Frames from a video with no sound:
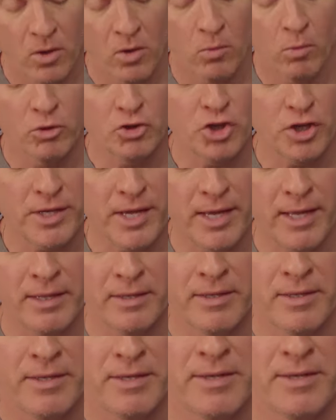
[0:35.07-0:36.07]
What you
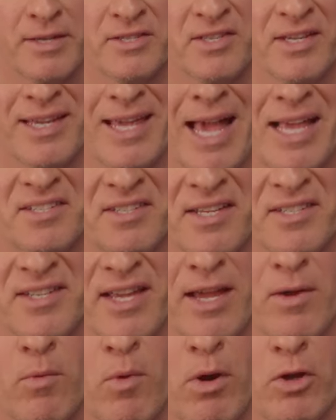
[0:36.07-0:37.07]
get is the
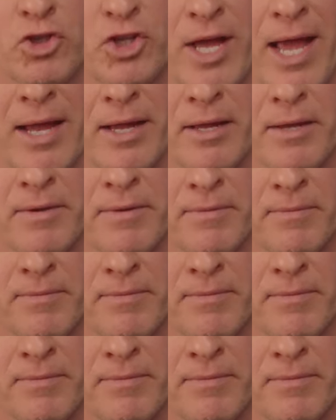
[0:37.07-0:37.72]
Cat6a wall jack,